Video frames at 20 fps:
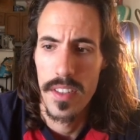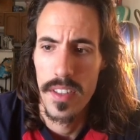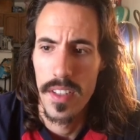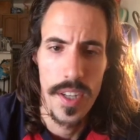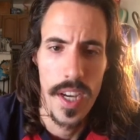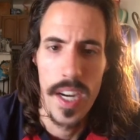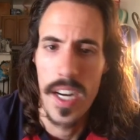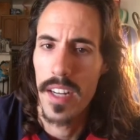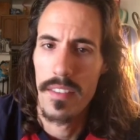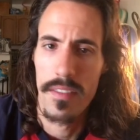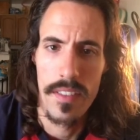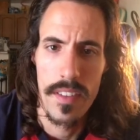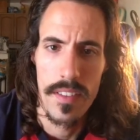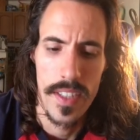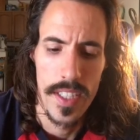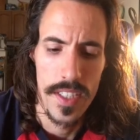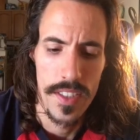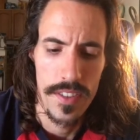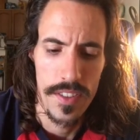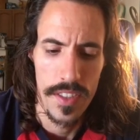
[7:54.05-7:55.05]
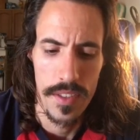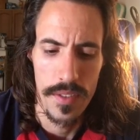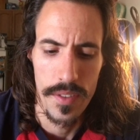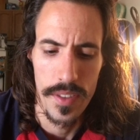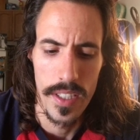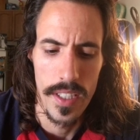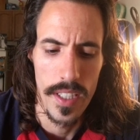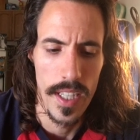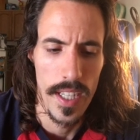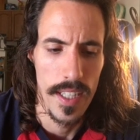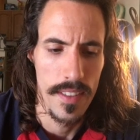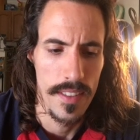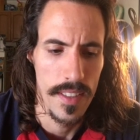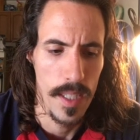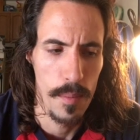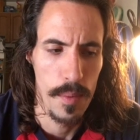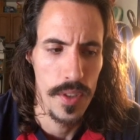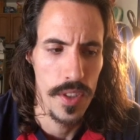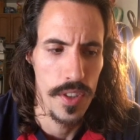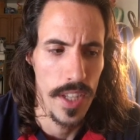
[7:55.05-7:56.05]
You kind of eventually realize
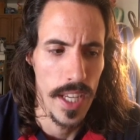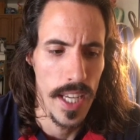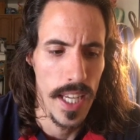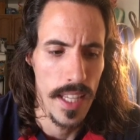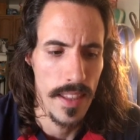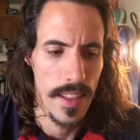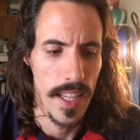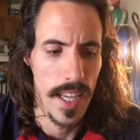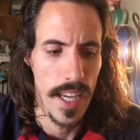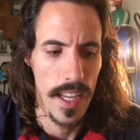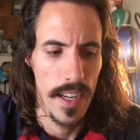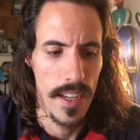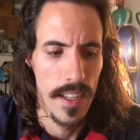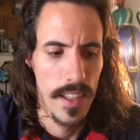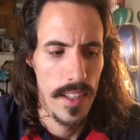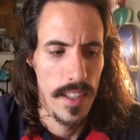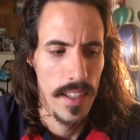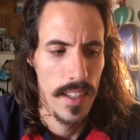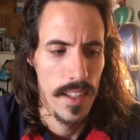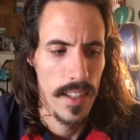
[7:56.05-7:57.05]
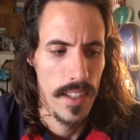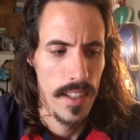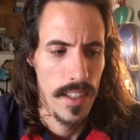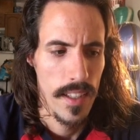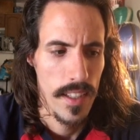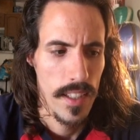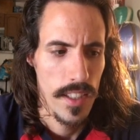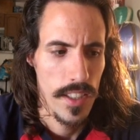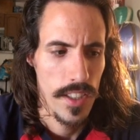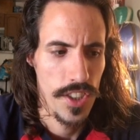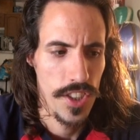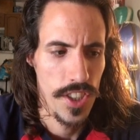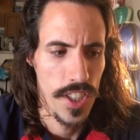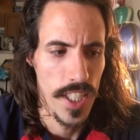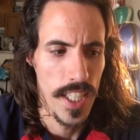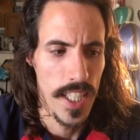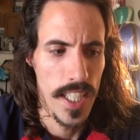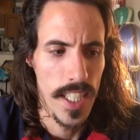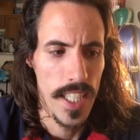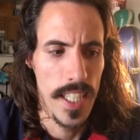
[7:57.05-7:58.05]
in episode 8 that
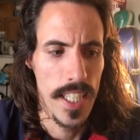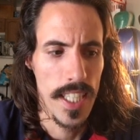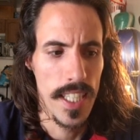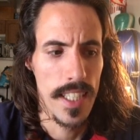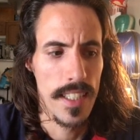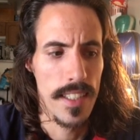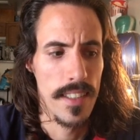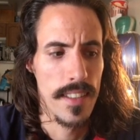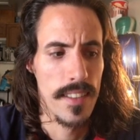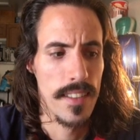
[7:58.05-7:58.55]
she